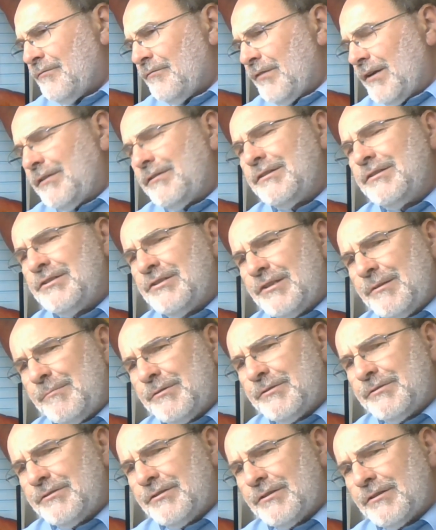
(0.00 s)
very
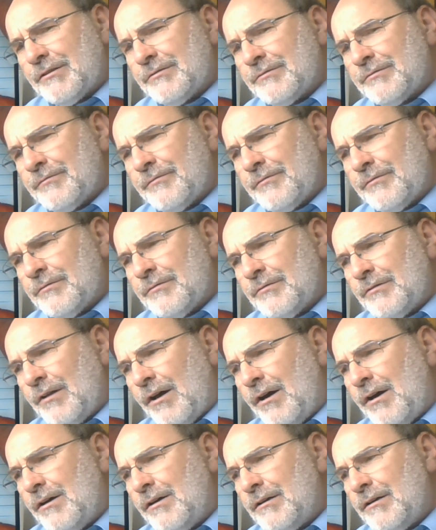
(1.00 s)
similar to the
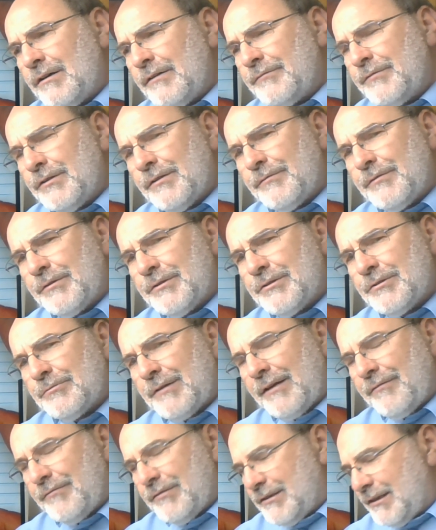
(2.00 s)
law of universal
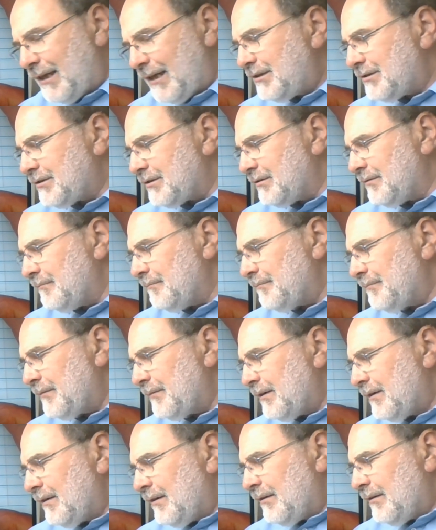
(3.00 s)
gravitation,
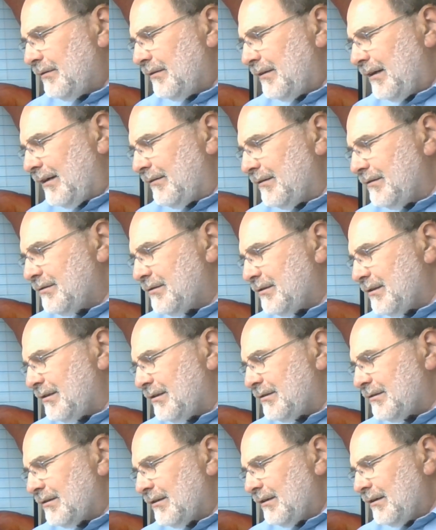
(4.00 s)
there
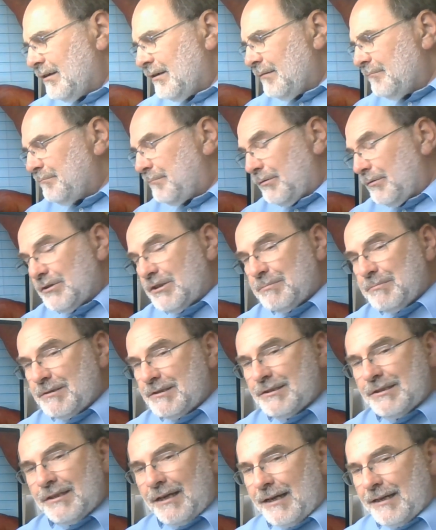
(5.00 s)
exists
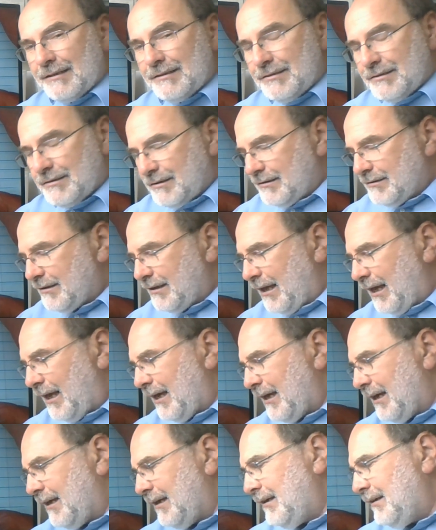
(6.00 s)
Boltzmann's constant
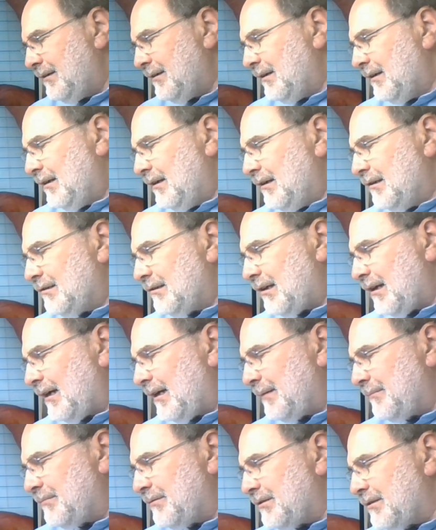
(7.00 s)
K
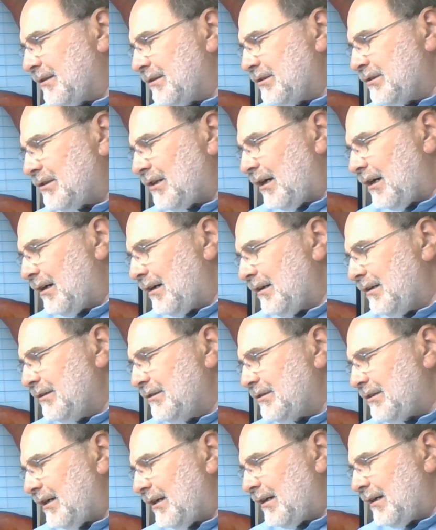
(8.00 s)
times the
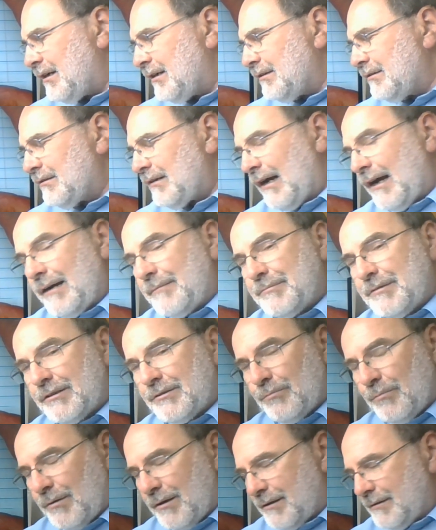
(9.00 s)
charge on
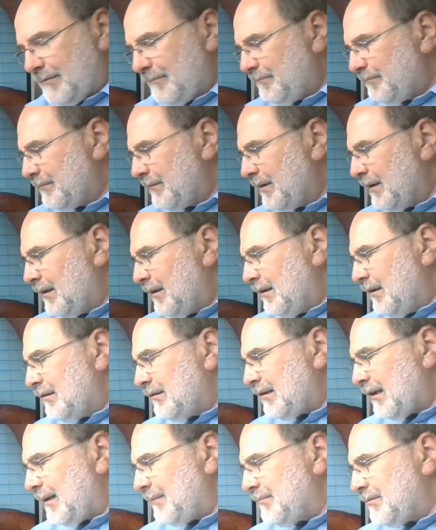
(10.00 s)
object 1
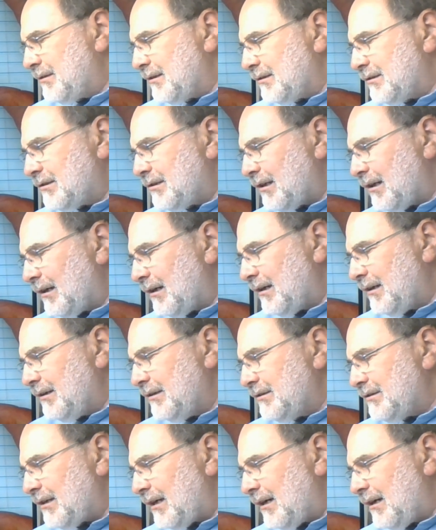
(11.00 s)
times the
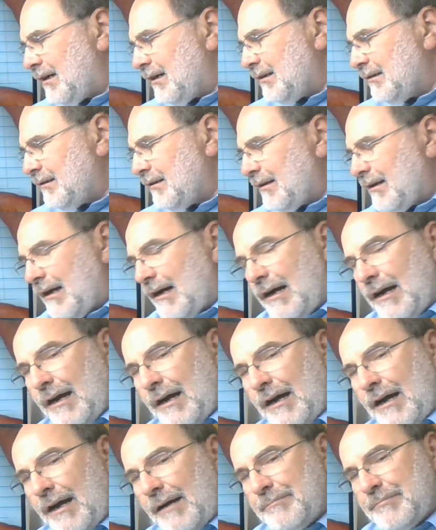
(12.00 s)
charge on
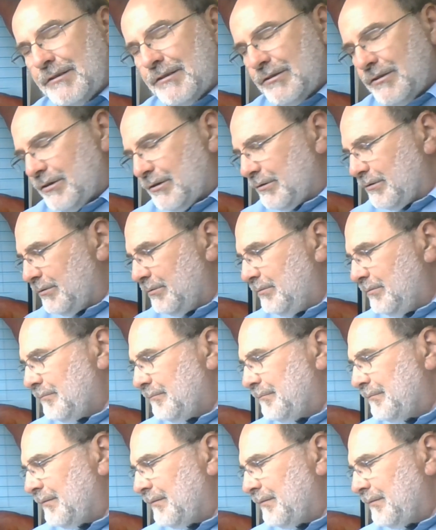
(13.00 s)
object 2